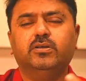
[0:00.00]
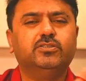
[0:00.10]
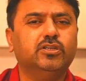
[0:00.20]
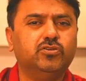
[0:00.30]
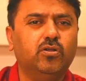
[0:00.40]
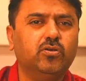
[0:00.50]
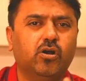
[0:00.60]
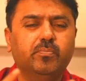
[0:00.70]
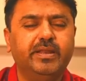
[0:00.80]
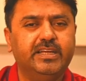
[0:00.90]
it's all
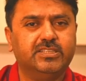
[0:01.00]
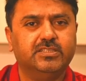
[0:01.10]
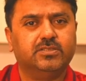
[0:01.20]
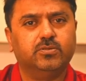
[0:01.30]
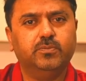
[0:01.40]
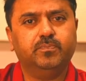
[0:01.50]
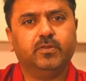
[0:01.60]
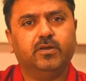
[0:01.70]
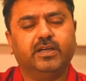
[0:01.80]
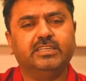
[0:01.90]
combinations.
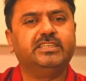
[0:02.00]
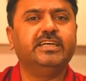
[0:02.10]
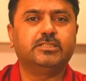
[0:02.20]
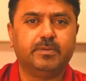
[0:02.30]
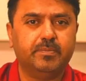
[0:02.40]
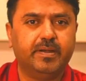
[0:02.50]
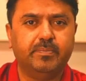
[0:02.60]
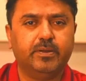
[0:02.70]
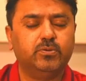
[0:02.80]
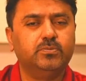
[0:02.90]
Khichdi
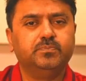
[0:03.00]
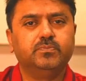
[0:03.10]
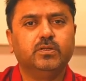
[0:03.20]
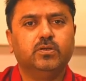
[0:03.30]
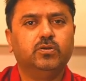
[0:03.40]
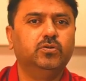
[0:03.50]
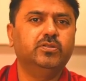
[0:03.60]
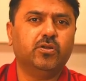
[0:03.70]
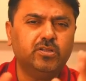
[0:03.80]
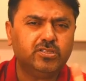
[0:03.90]
experiment menu.
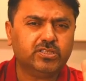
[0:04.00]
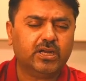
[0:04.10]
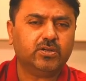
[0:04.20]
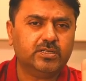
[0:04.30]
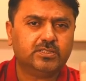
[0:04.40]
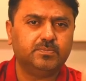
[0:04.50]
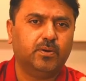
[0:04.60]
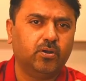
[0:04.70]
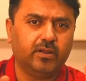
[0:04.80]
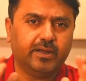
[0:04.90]
They're all short and
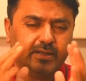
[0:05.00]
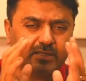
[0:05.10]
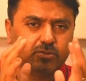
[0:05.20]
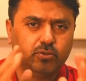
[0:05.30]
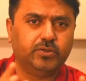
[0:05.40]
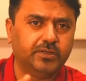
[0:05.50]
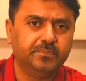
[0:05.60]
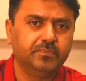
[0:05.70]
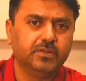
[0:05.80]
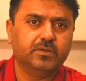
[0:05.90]
small, and that's good.
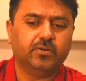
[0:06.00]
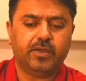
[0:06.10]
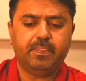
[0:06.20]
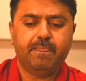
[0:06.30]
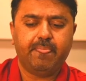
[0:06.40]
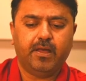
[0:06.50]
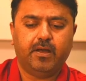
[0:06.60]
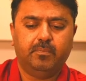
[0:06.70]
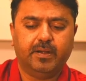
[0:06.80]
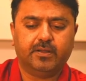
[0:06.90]
Okay,
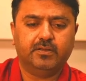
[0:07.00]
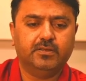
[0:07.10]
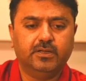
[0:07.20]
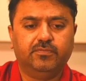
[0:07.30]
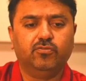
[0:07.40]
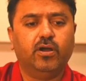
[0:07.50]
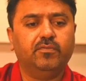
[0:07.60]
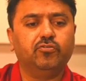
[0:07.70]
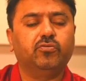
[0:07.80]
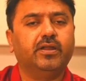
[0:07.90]
but if you
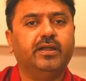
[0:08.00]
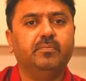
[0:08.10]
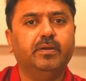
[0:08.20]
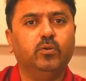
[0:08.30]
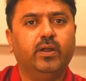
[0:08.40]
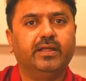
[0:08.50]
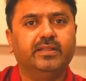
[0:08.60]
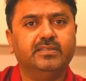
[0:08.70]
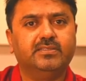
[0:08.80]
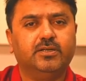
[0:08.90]
have to create a menu
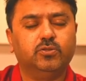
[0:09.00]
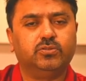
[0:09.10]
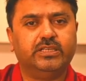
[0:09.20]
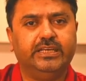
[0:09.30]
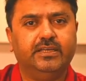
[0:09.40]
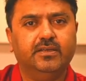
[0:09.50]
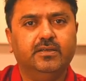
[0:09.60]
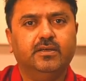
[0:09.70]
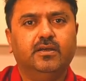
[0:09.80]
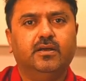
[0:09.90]
like this that you see,